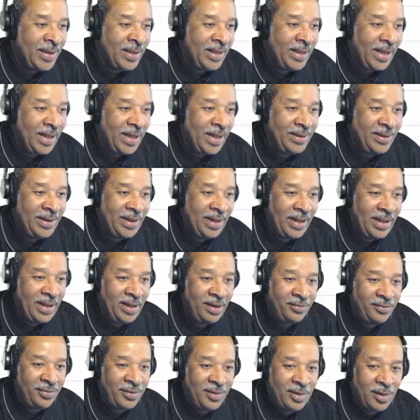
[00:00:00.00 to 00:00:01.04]
And they
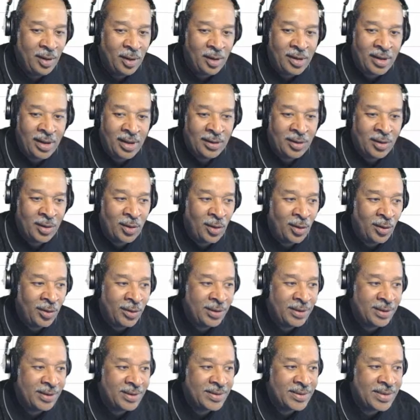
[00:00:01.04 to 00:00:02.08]
have,
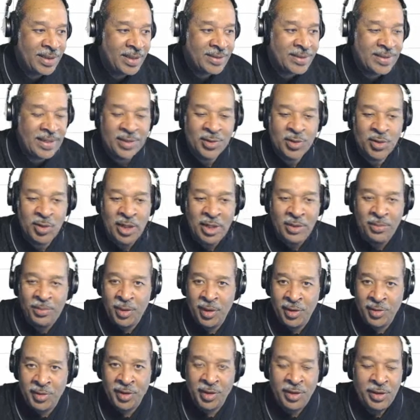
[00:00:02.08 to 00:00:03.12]
color-coded that says extreme
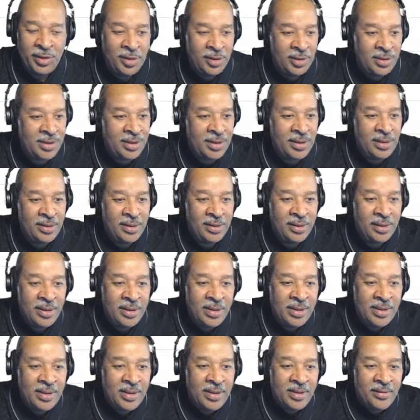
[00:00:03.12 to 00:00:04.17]
persecution,
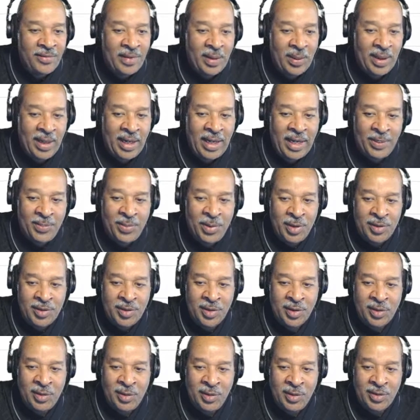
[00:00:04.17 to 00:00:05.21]
very high
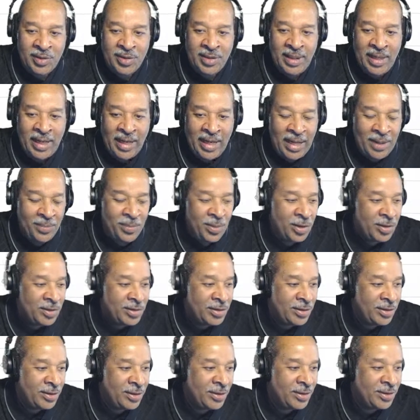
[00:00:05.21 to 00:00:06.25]
persecution, high
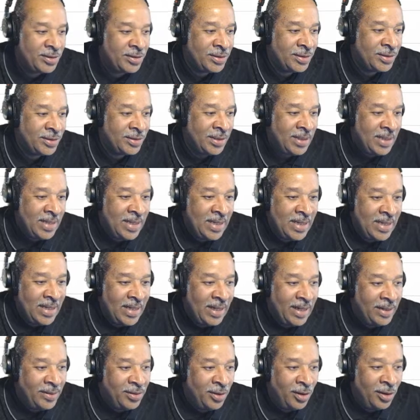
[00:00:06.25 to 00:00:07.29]
persecution.
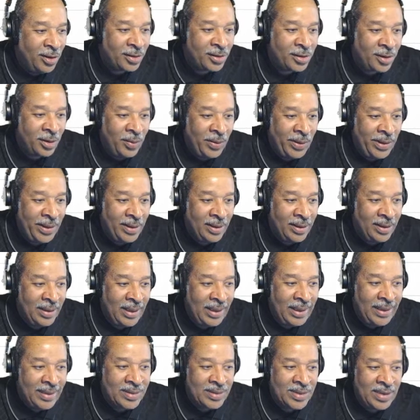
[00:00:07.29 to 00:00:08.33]
And North Korea
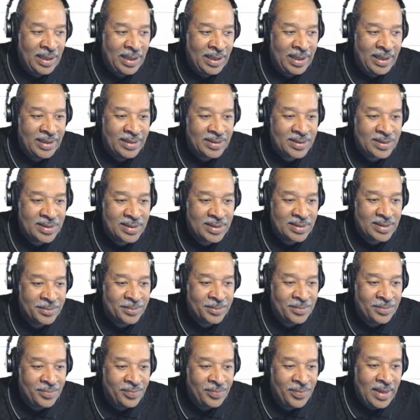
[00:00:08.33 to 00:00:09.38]
leads the list.
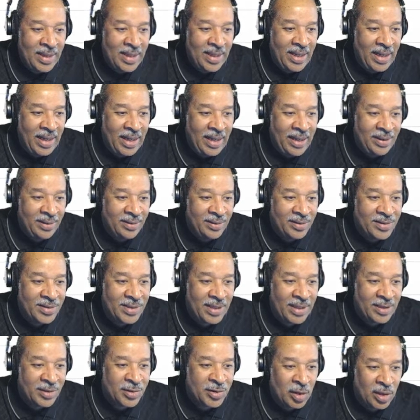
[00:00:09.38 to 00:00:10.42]
And
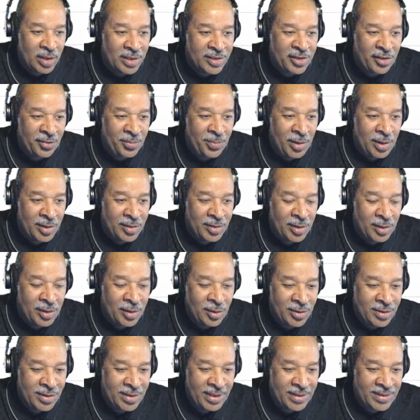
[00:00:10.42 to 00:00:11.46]
the source of
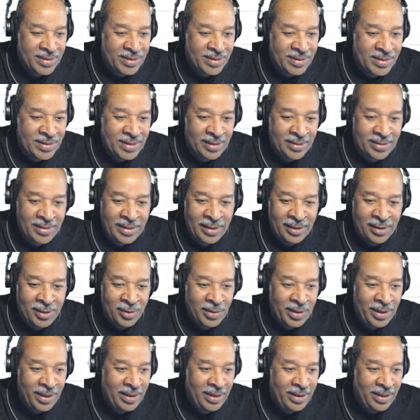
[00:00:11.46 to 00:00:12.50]
persecution is, to tell you
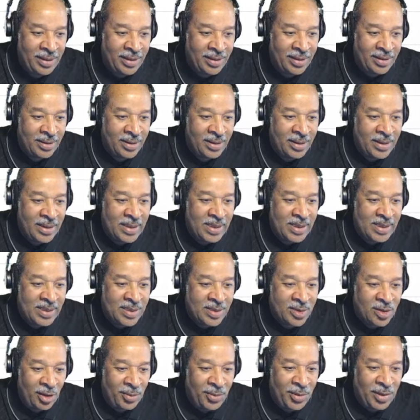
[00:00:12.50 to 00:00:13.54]
right here, it's
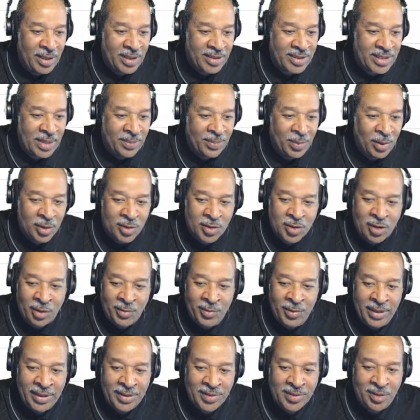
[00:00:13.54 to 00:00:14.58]
communist and
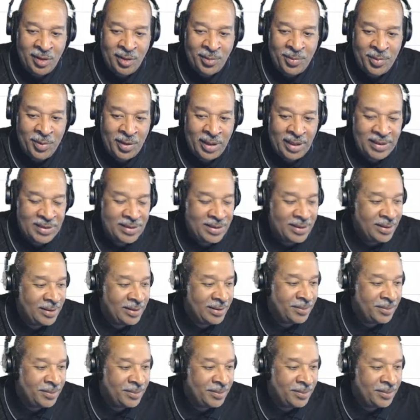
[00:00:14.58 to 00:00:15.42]
post-communist oppression.